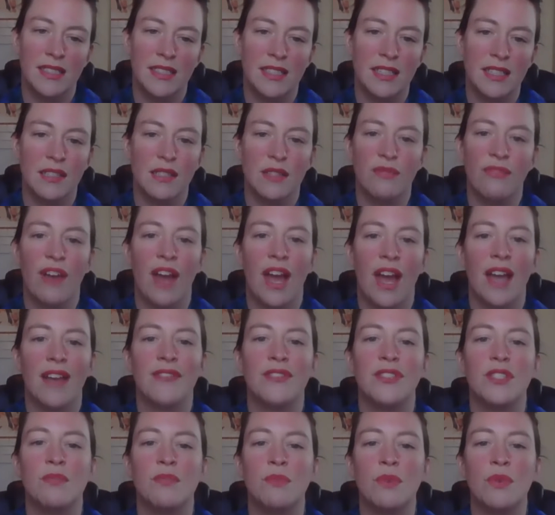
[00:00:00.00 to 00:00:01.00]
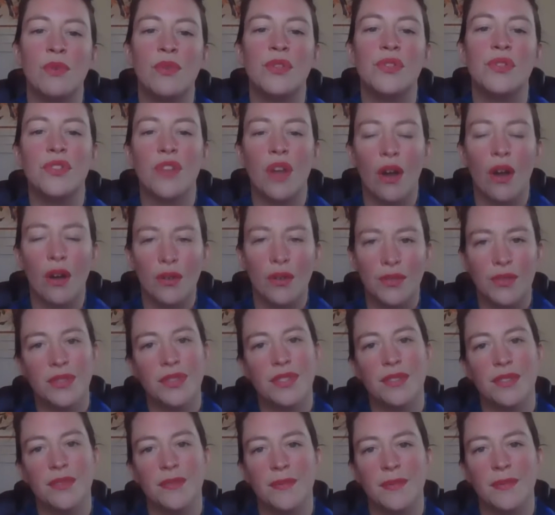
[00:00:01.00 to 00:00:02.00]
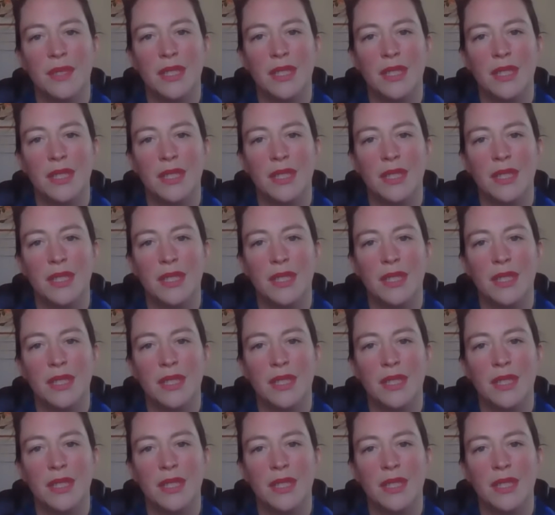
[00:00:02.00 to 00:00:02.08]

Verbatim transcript: these five smooth stones.